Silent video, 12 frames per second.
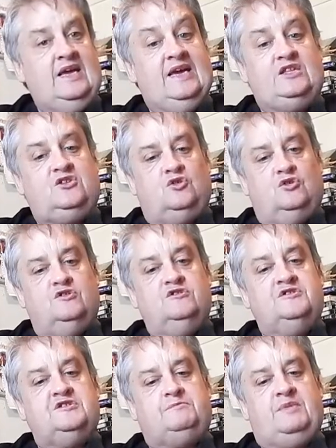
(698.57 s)
It
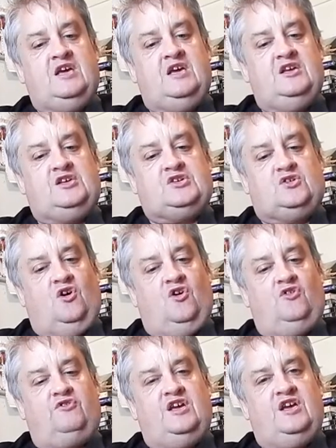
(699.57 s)
could be a
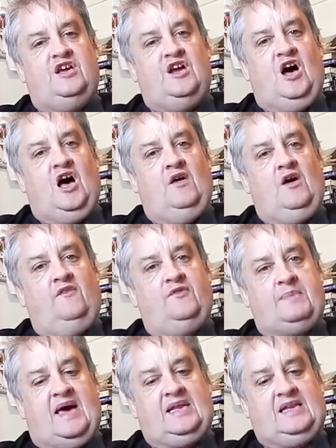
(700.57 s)
story
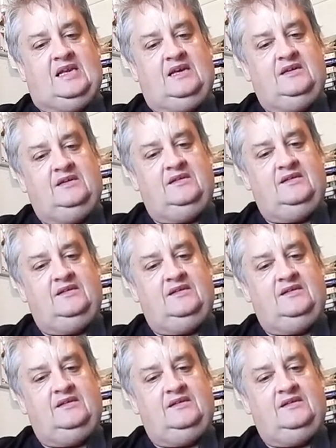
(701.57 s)
of a battler